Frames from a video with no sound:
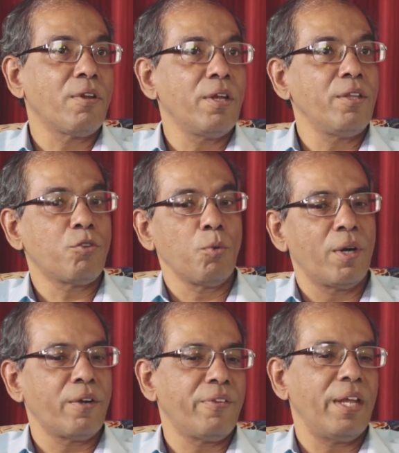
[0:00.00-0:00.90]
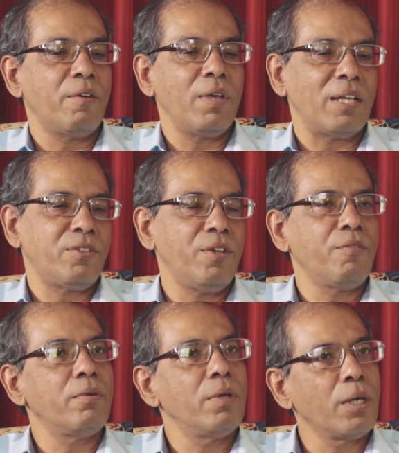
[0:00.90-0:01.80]
release, towards the end, we
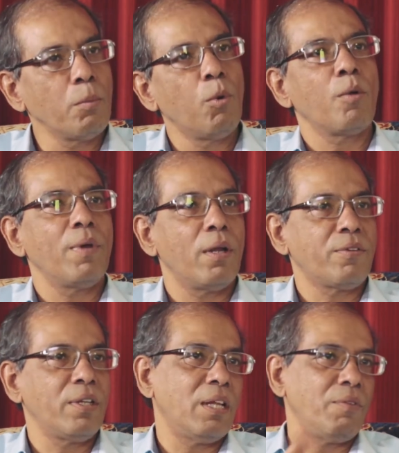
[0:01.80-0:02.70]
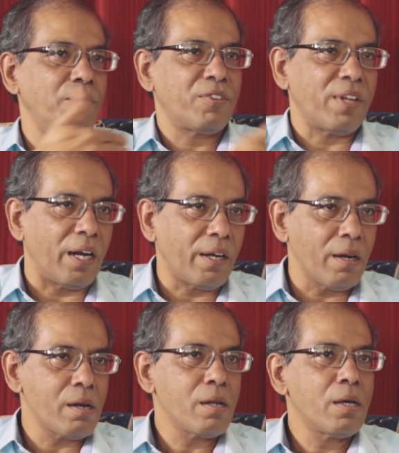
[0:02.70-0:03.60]
achieved a little more velocity than when we
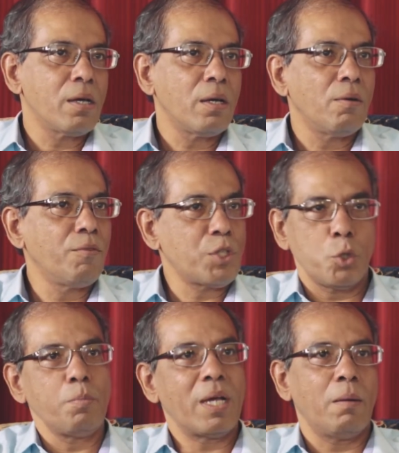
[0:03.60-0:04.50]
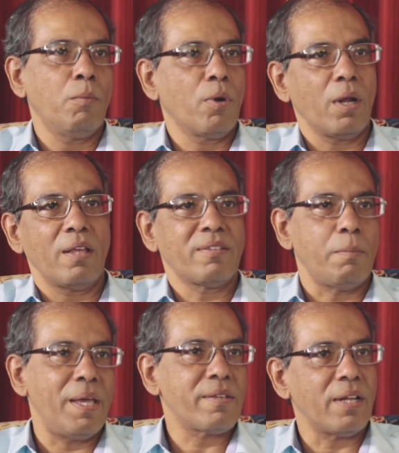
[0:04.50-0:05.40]
started, which should become more or less the
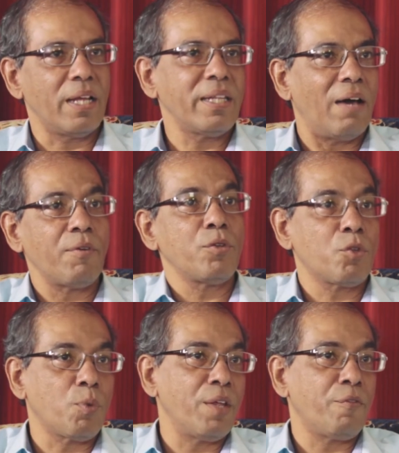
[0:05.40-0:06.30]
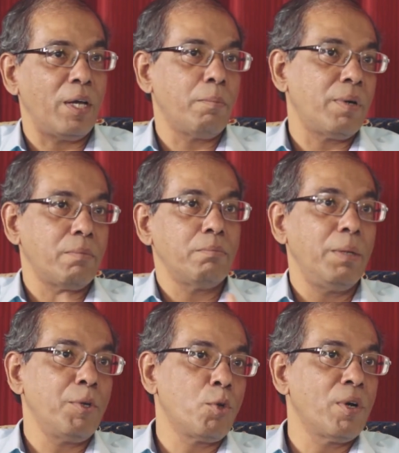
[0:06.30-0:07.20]
baseline. The average is 25, but
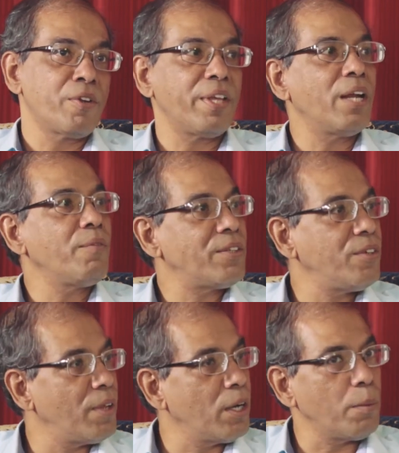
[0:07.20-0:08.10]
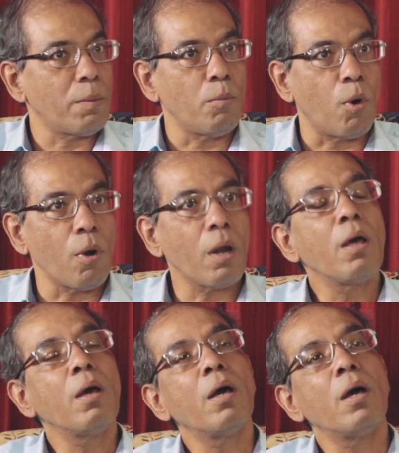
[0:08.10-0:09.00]
maybe towards the end, we achieved a little bit more.
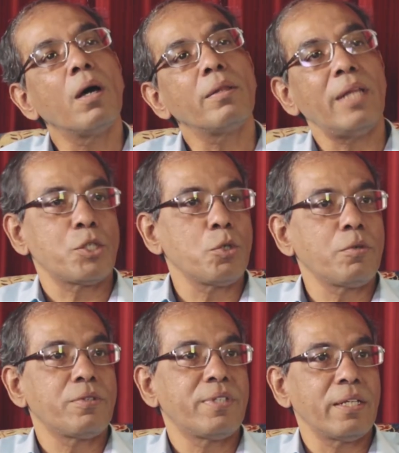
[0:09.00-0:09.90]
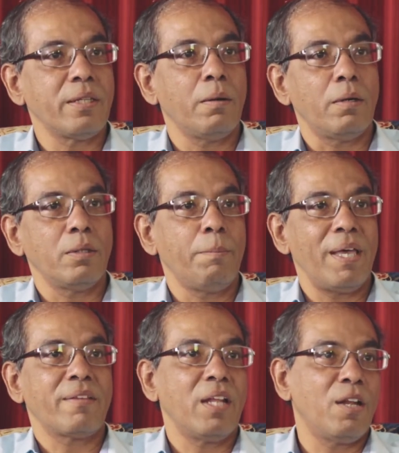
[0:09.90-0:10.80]
That should set the
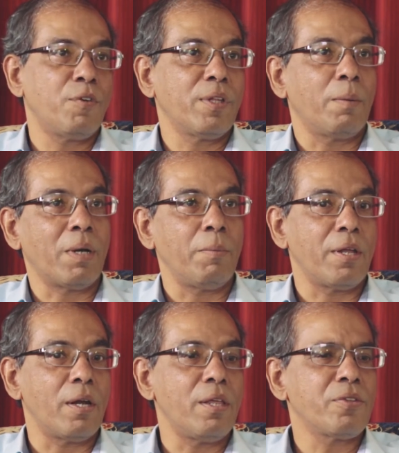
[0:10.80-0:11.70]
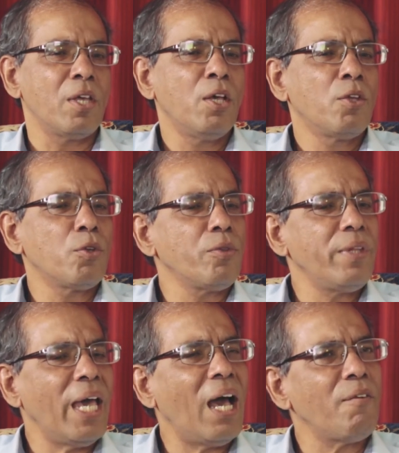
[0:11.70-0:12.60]
baseline for the upcoming release. So
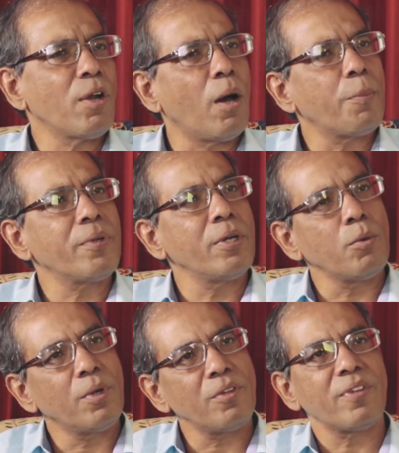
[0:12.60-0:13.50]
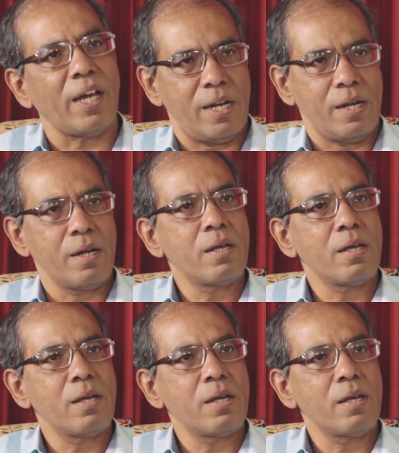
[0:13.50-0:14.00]
they have an option to decide.